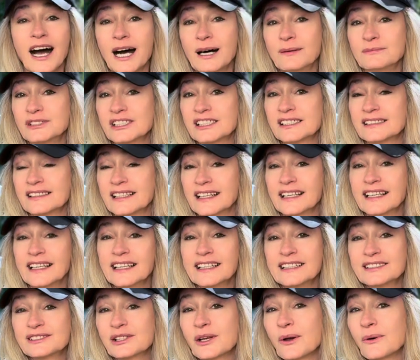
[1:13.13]
just
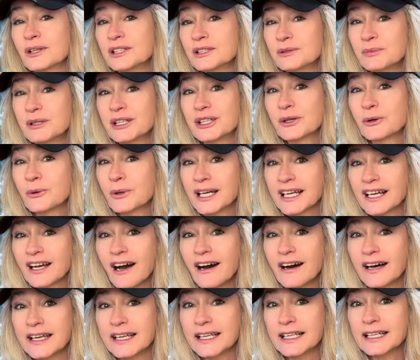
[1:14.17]
thinking it's going to be a quick
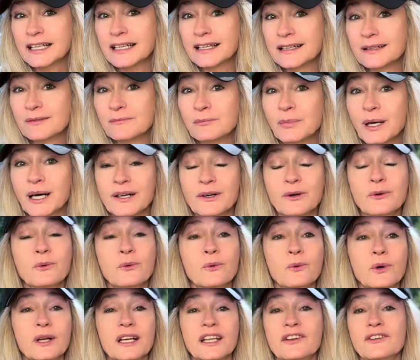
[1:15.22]
hike. But
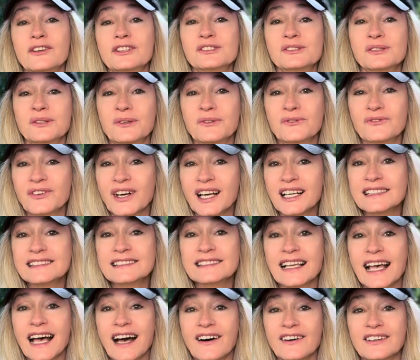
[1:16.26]
what he soon finds
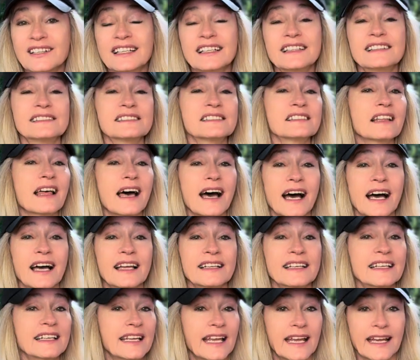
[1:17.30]
out is that
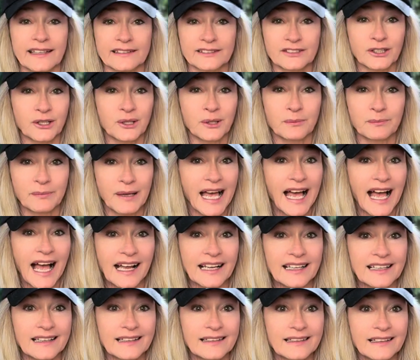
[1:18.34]
he can't turn
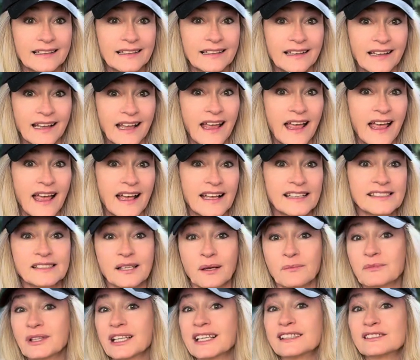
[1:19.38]
back.
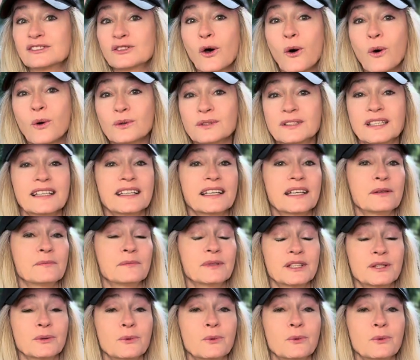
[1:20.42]
Something is holding him in the